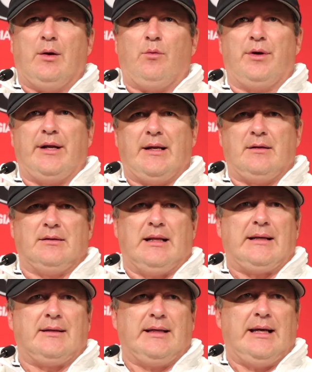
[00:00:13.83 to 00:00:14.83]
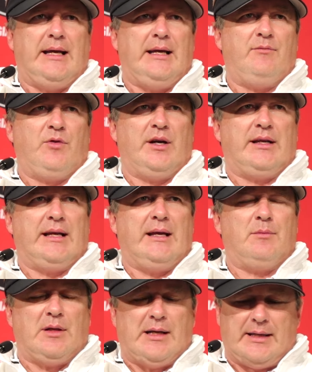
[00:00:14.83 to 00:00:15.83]
I wanted to handle it like a game, very
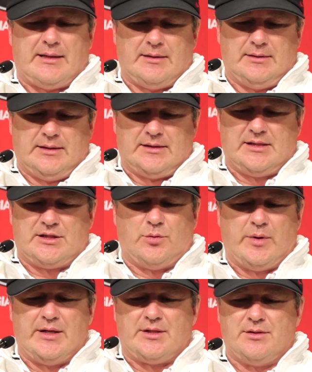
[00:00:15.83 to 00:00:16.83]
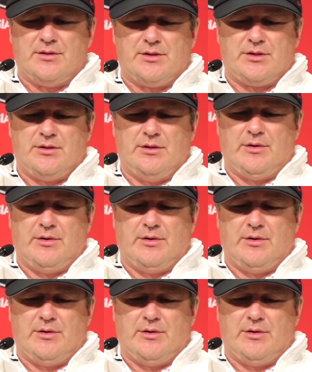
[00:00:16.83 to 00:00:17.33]
game-like situations.